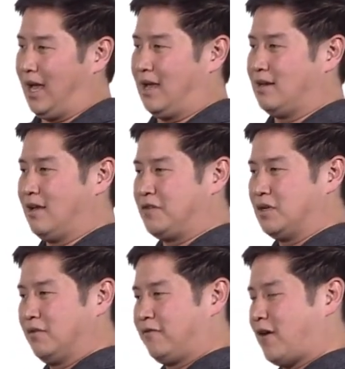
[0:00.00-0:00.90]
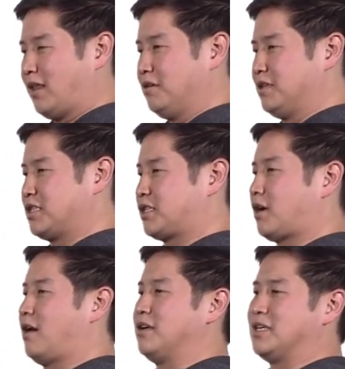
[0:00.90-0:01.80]
And if you follow this
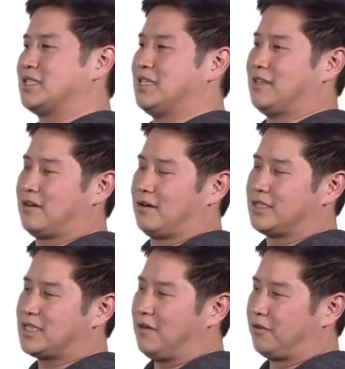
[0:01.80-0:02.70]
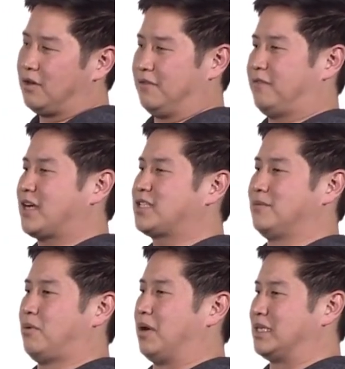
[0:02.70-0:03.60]
chart, you can see that there are several
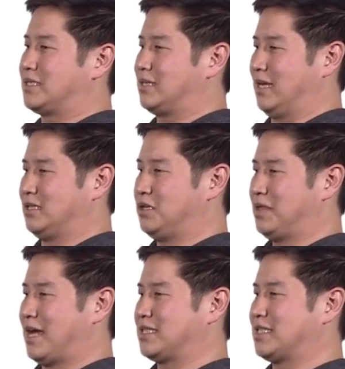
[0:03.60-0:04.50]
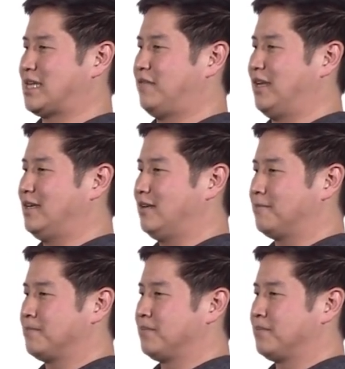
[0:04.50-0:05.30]
inflection points in two thousand seven,